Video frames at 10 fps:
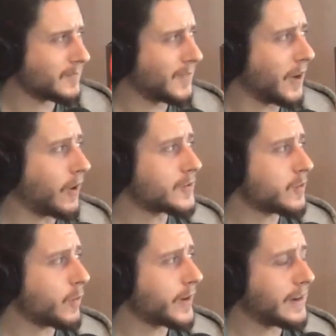they're
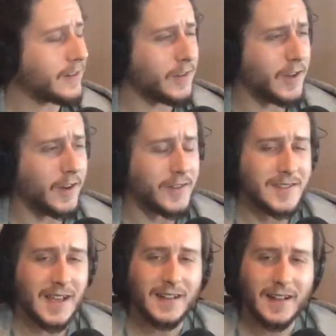also working on a
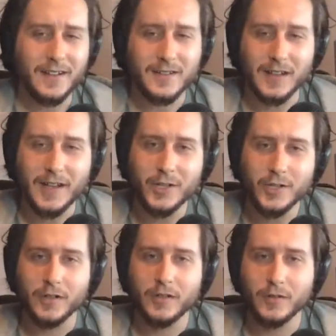satellite
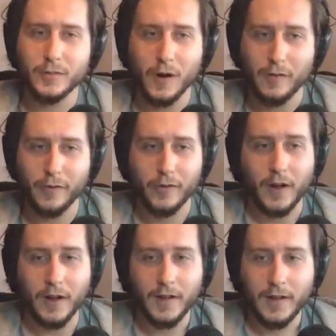constellation to
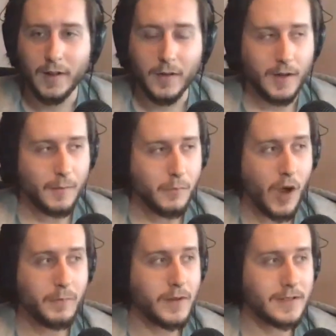offer
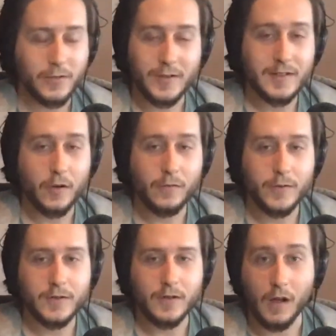broadband internet
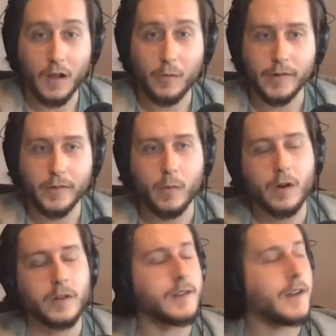service all around the
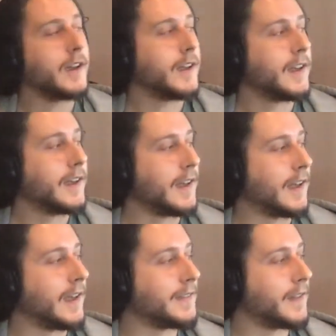world.
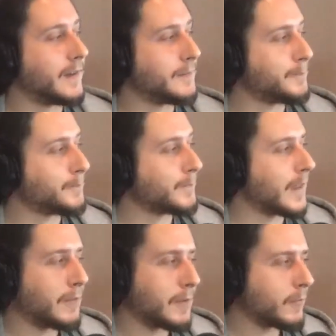And
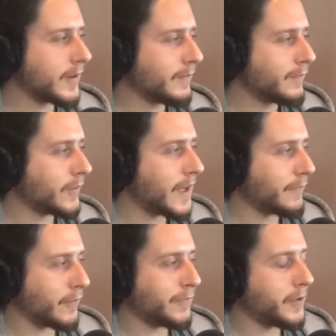they've been working on
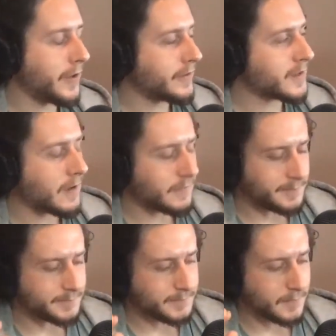that for a few years
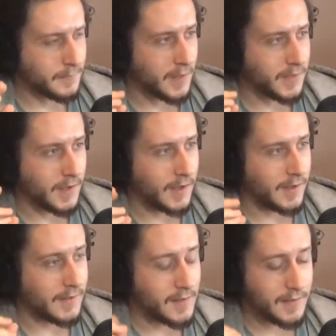now. But
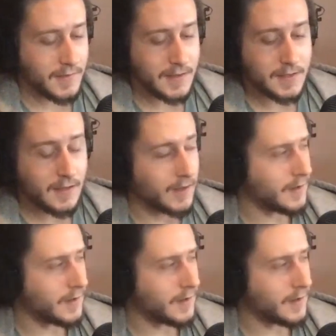this